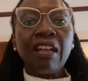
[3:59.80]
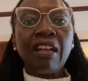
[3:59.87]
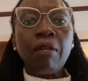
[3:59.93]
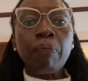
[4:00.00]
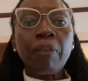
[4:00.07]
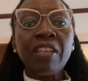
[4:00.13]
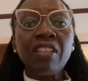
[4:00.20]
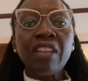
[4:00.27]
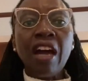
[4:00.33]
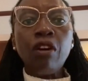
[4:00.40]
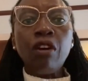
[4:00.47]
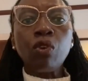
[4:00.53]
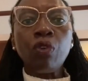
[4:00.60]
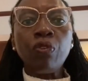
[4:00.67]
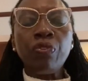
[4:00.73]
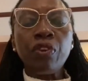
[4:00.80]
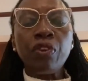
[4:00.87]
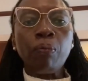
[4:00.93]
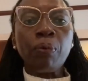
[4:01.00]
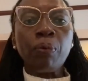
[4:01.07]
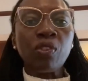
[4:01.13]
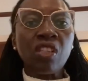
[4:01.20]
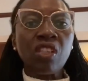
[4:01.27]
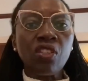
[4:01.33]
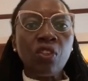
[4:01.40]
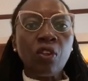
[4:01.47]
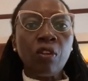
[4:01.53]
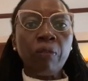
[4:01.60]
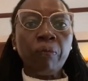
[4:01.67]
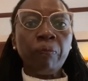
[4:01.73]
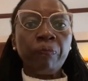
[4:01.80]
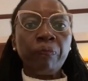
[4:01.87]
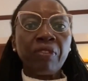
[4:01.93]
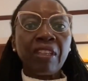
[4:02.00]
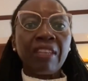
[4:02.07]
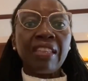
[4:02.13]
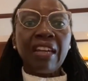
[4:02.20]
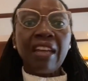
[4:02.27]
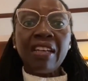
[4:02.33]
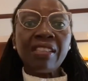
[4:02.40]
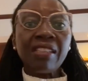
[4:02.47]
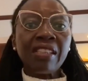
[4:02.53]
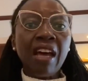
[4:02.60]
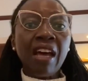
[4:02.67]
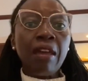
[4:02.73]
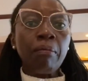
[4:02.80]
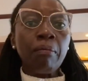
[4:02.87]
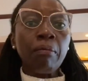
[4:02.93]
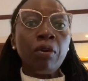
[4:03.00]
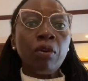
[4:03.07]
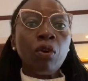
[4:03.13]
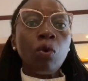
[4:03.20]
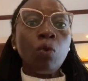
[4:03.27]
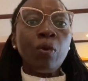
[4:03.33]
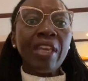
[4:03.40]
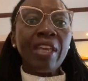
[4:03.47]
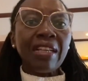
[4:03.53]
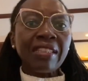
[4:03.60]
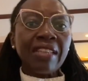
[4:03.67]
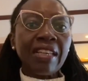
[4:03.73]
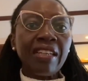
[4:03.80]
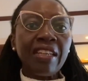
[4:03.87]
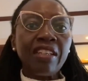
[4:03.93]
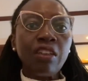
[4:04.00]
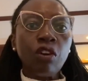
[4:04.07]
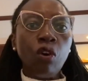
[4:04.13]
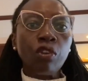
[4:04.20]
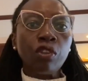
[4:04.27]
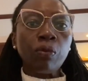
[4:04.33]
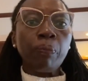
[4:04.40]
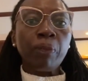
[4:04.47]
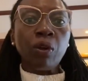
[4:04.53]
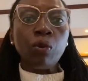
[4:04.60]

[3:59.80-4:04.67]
clamping down on the opposition. The last time we attended court,